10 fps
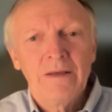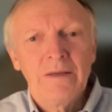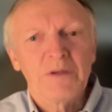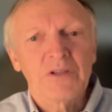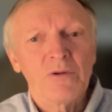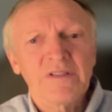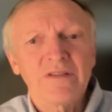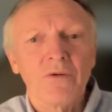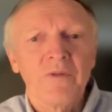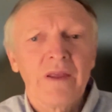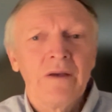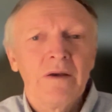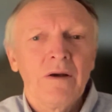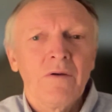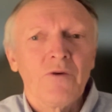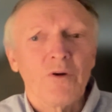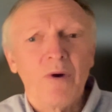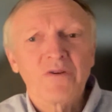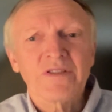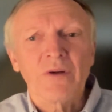But also, for
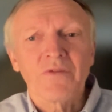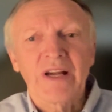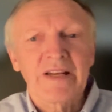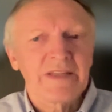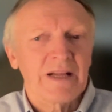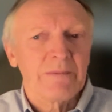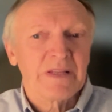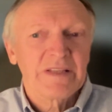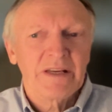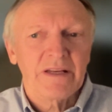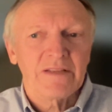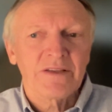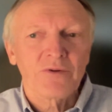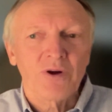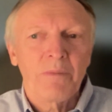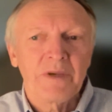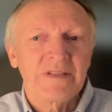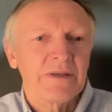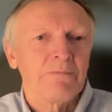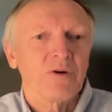most of the critical materials, Europe
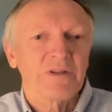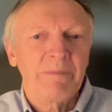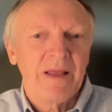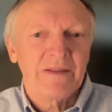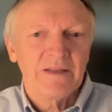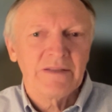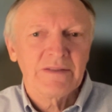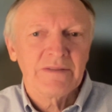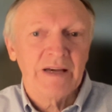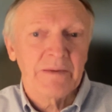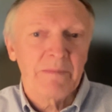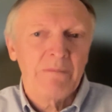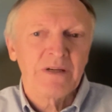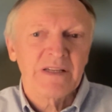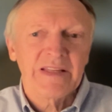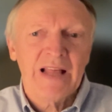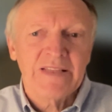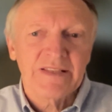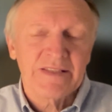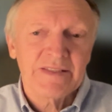is import dependent. I remember
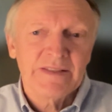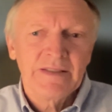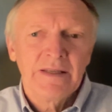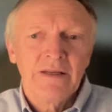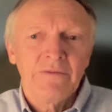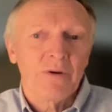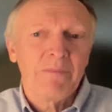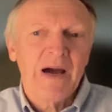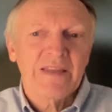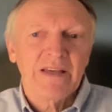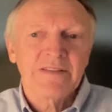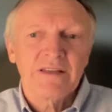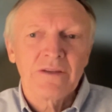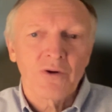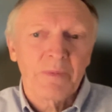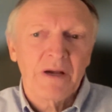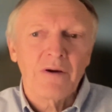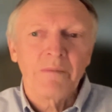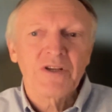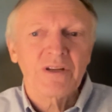analysis from my days in European
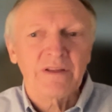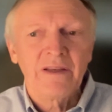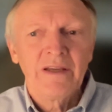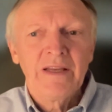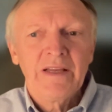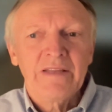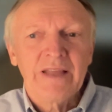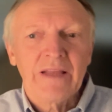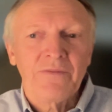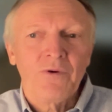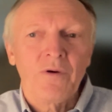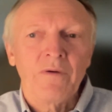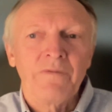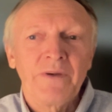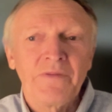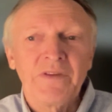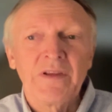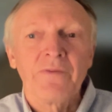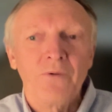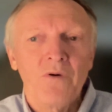Commission that for
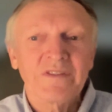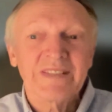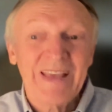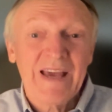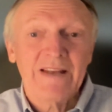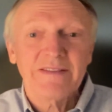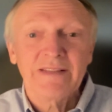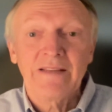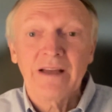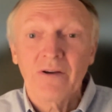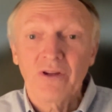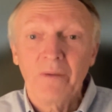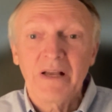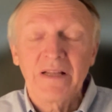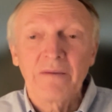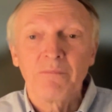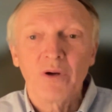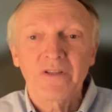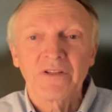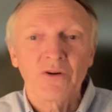54 scarce and economically
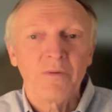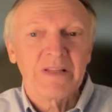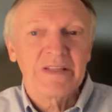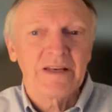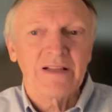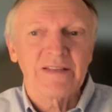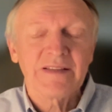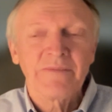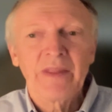important raw materials,